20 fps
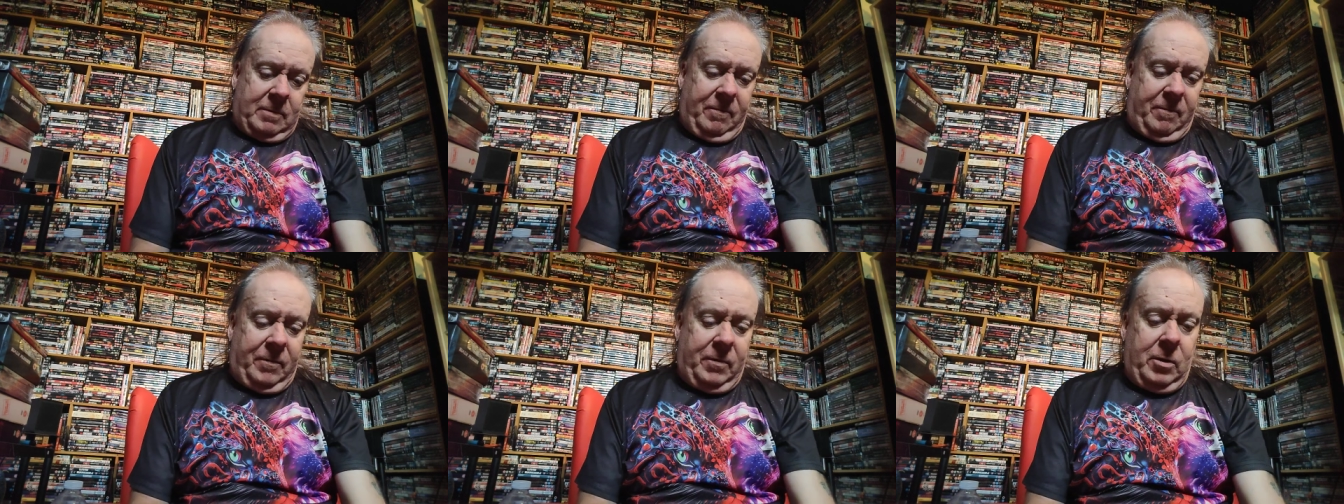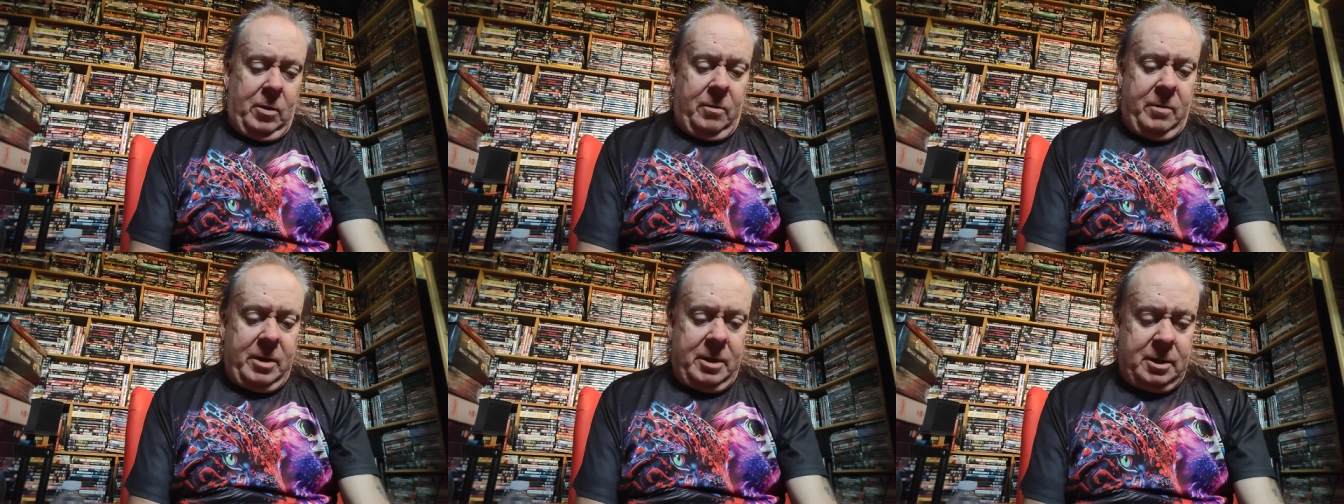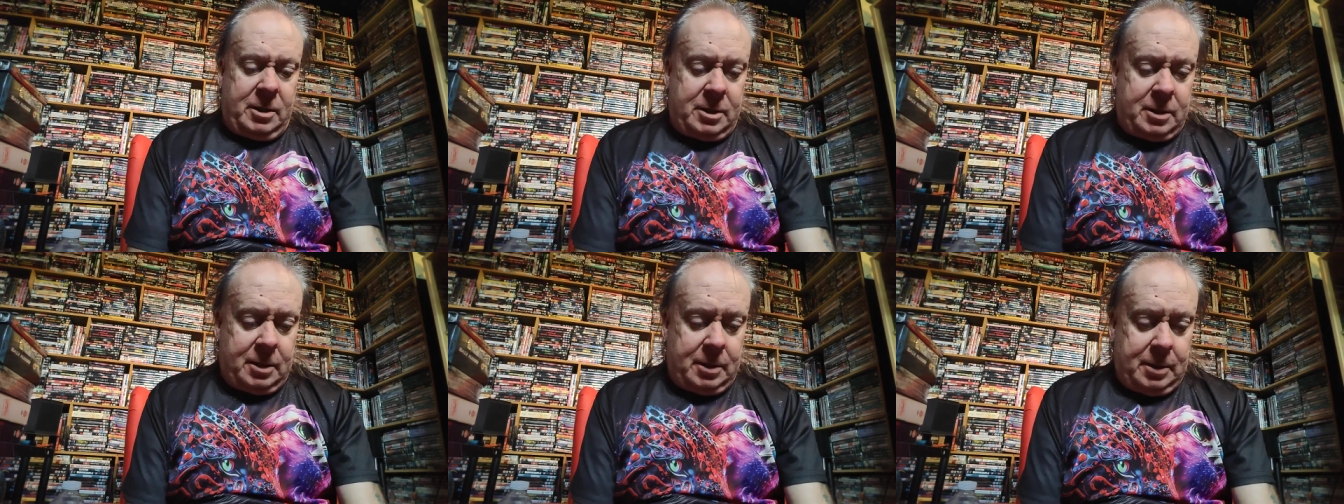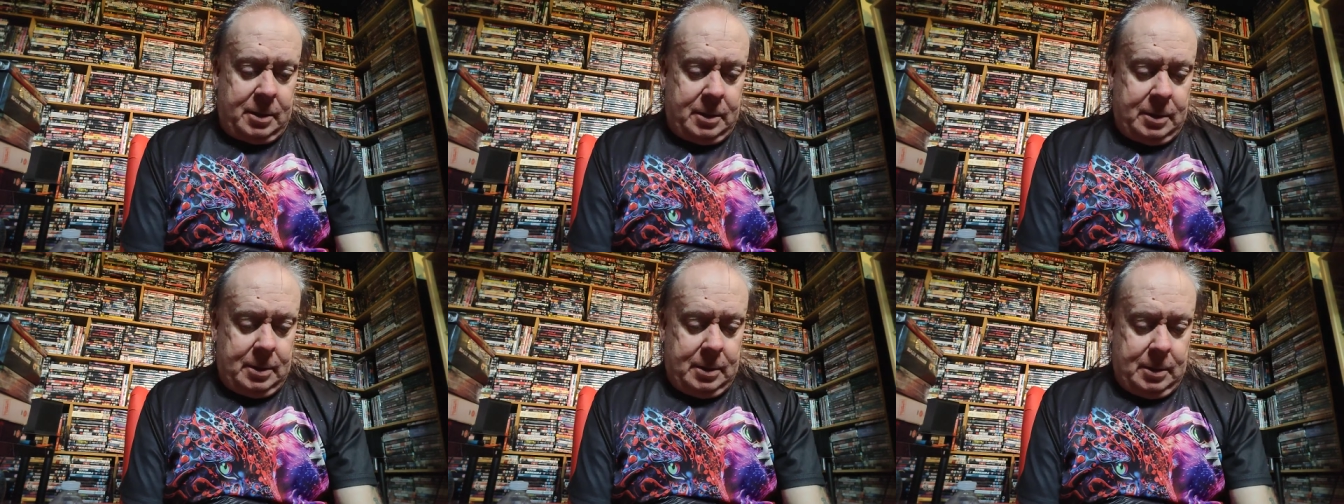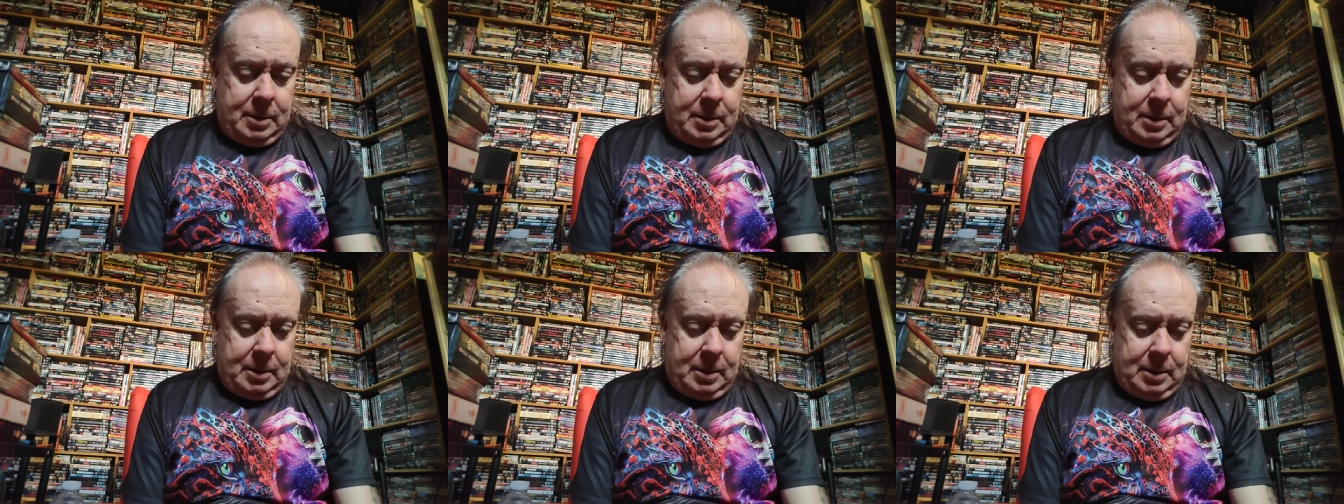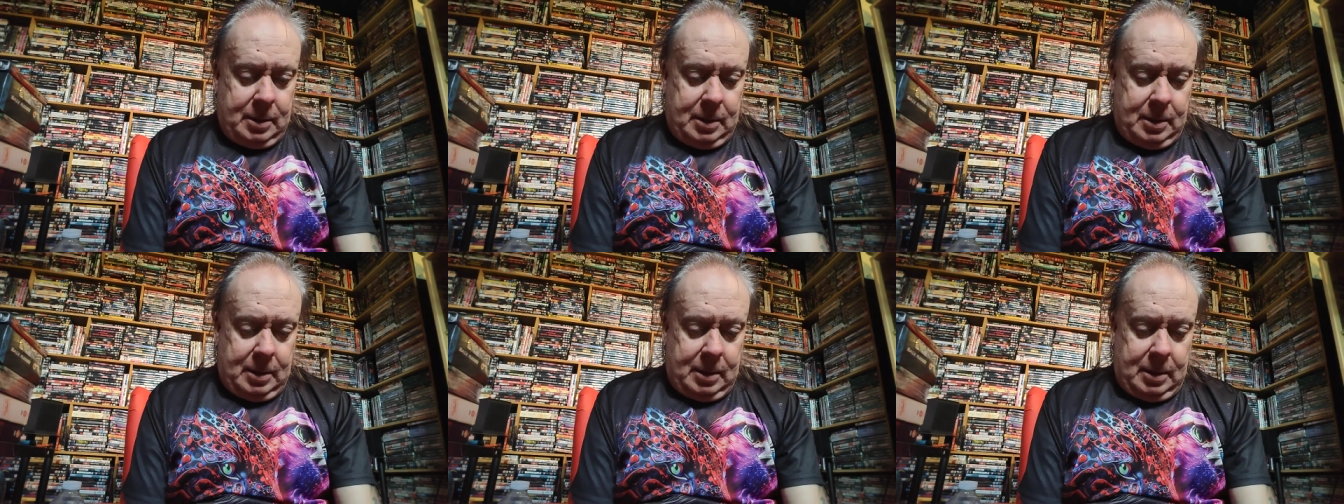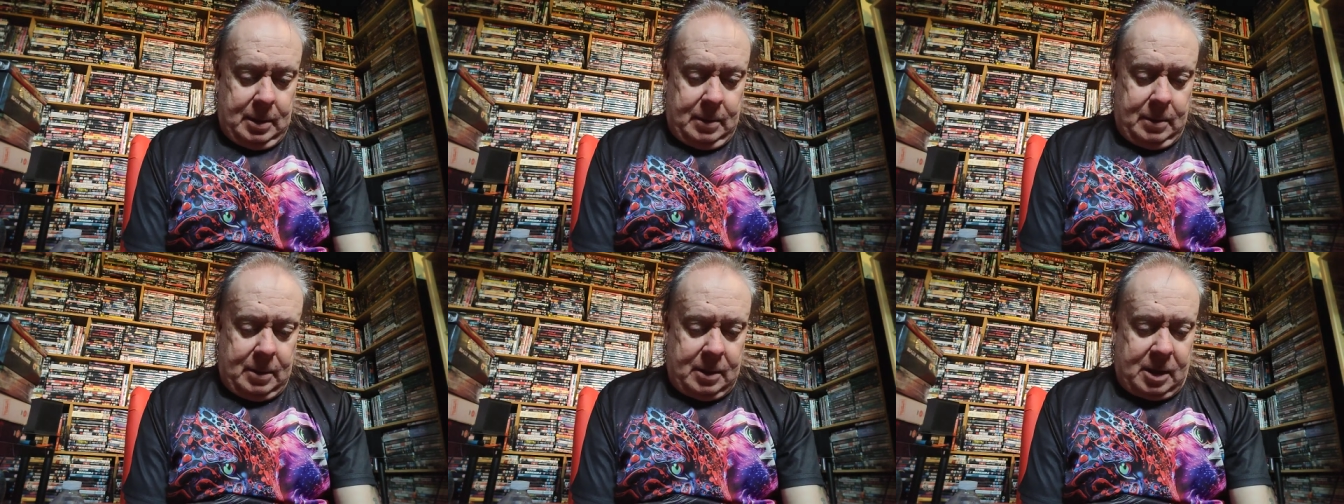and Furious,
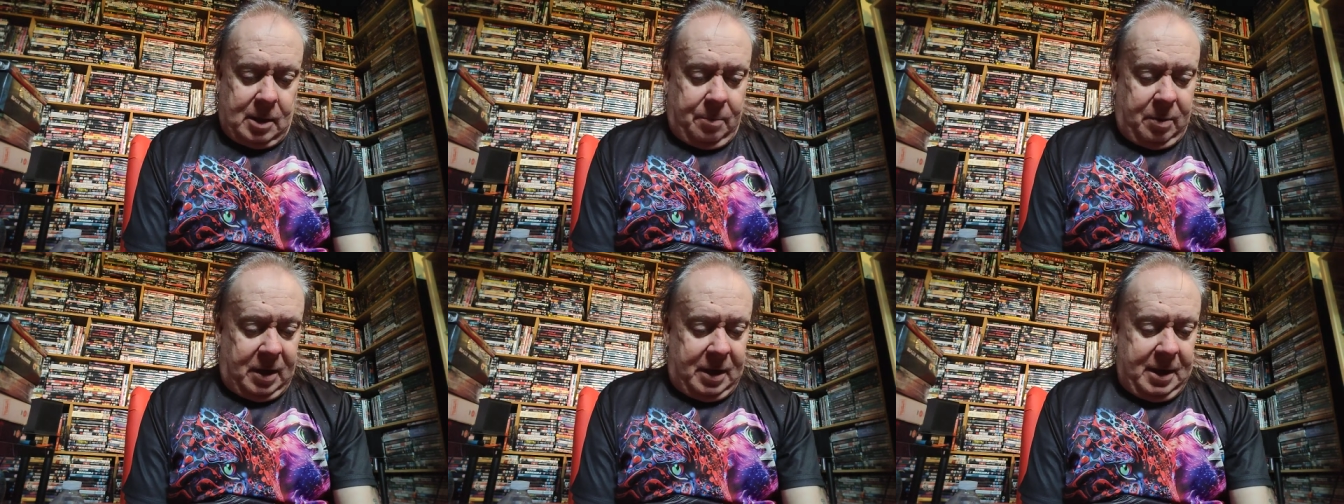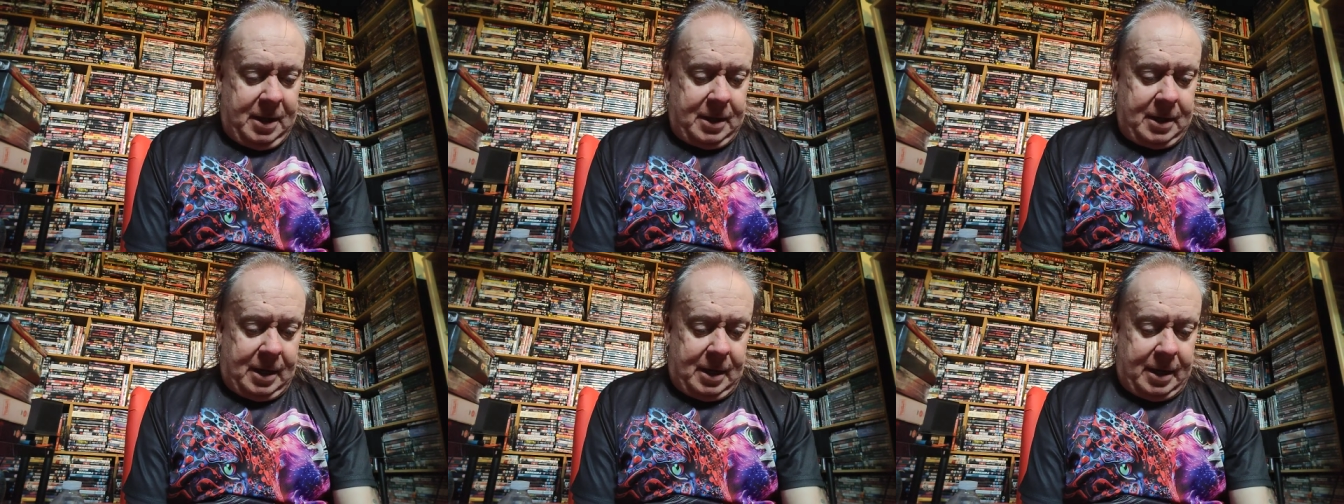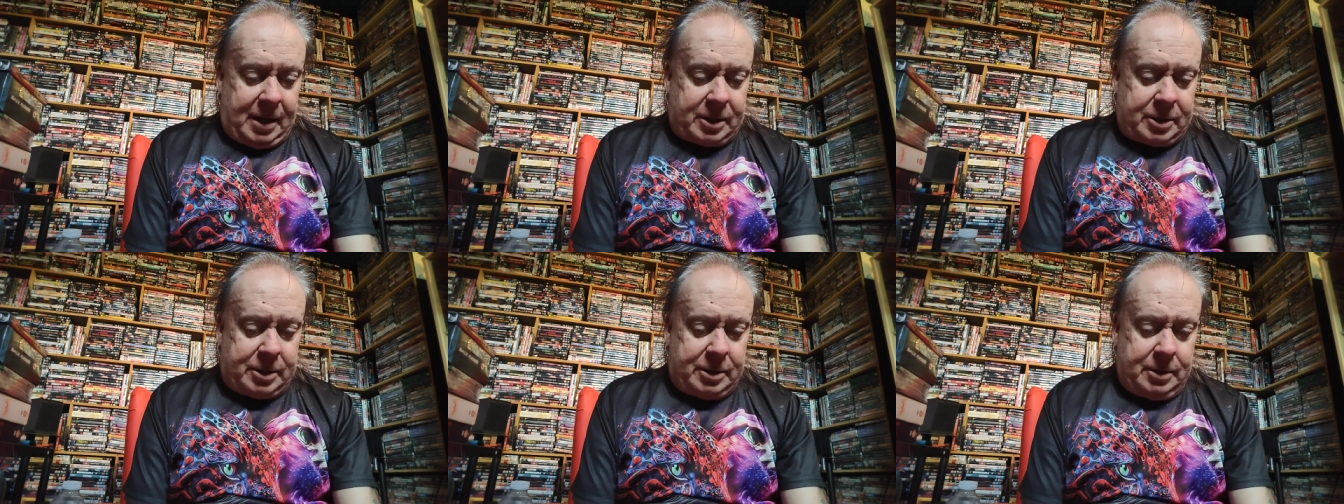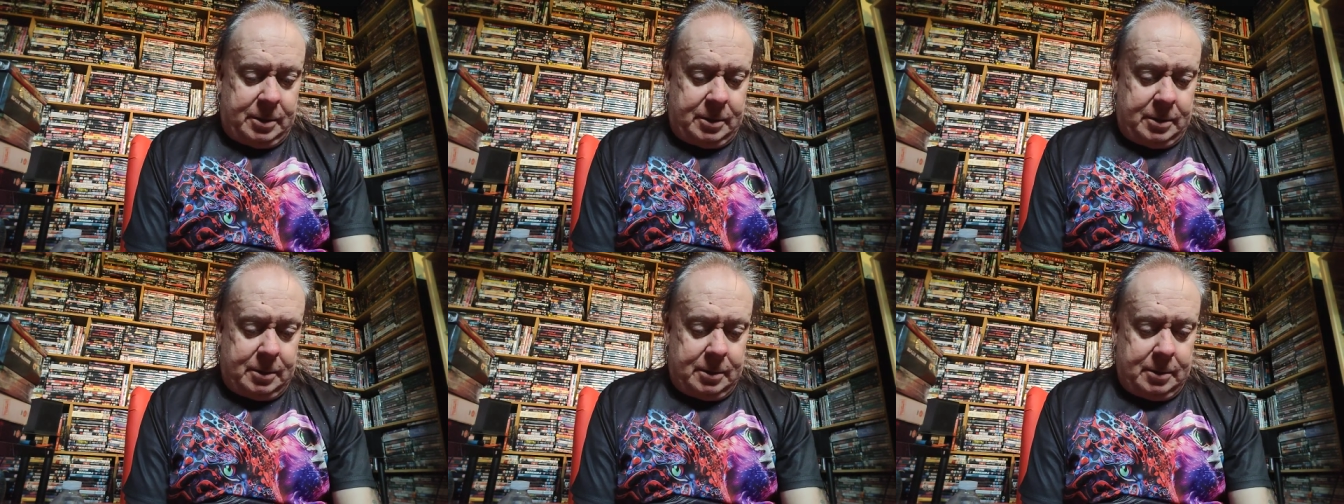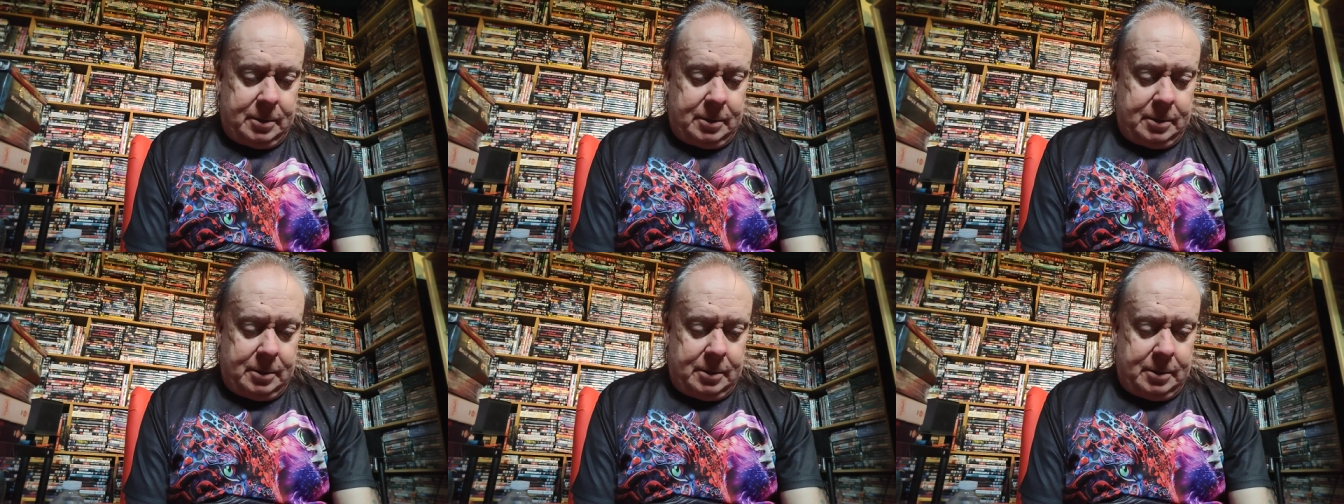the complete collection.